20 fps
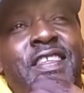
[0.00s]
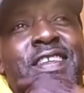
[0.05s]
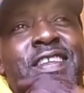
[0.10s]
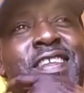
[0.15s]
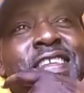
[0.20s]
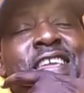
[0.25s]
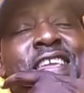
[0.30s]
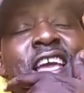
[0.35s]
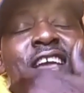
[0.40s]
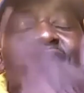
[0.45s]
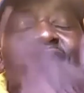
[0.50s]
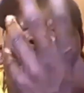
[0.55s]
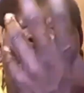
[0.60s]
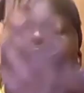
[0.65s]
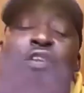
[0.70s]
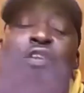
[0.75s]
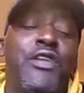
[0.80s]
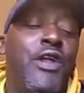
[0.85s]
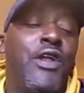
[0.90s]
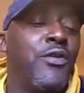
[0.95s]
Yeah,
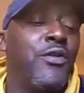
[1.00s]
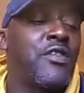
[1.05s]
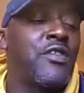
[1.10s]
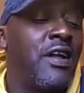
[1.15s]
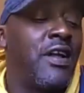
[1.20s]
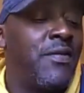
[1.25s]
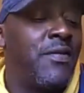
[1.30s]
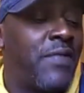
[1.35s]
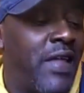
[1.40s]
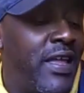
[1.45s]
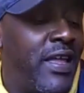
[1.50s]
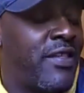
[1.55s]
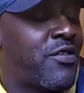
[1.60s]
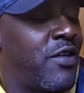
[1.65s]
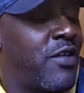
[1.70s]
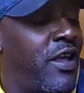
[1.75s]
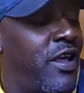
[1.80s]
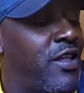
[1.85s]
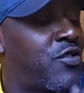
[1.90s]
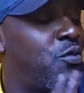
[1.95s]
something
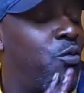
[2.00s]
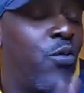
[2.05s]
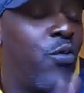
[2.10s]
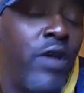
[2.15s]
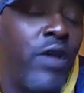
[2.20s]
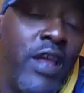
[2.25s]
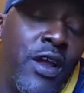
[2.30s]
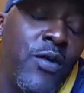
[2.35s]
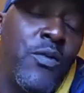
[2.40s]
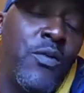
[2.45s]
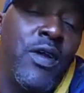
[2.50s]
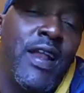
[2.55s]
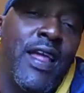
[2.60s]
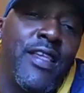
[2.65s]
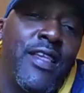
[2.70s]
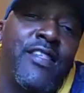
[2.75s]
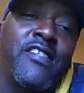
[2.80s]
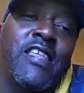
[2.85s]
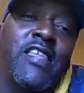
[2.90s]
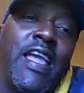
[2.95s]
is weird when
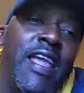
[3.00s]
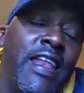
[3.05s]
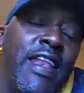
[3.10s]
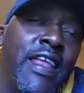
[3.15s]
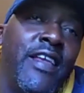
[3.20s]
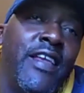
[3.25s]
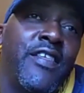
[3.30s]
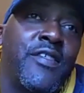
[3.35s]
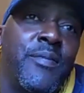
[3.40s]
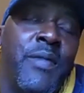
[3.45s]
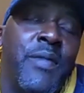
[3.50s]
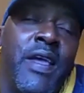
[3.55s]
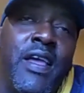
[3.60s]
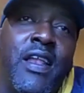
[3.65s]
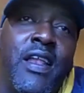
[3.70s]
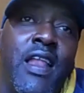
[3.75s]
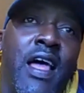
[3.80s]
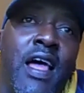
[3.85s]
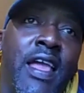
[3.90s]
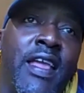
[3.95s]
I say this,
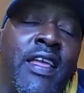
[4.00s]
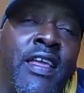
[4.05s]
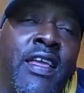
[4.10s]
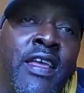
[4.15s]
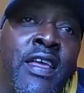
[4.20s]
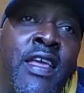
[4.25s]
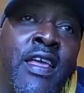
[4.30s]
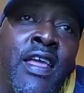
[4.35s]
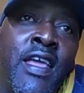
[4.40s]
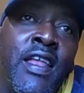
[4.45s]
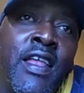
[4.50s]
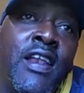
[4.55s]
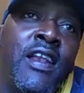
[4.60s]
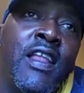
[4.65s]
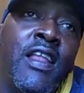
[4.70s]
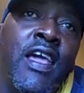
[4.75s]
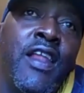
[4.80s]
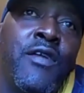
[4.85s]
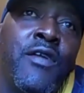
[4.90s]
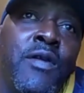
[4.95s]
man. Like,
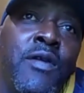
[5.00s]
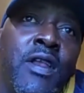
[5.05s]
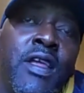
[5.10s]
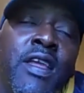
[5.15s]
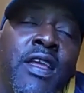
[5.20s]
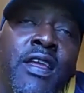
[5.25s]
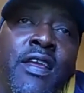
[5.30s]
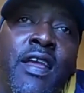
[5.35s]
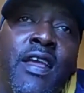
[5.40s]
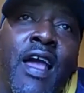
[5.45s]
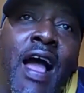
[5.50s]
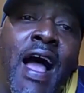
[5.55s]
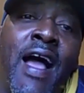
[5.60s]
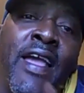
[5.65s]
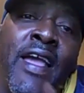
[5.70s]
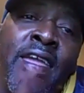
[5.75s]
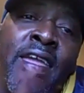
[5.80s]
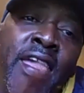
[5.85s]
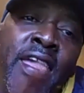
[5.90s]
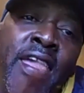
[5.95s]
literally,
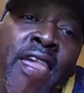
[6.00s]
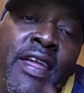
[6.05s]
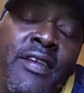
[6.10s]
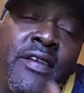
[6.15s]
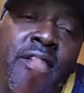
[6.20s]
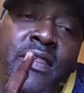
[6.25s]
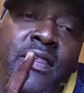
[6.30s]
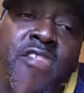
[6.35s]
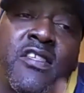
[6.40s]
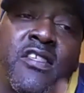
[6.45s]
I hit the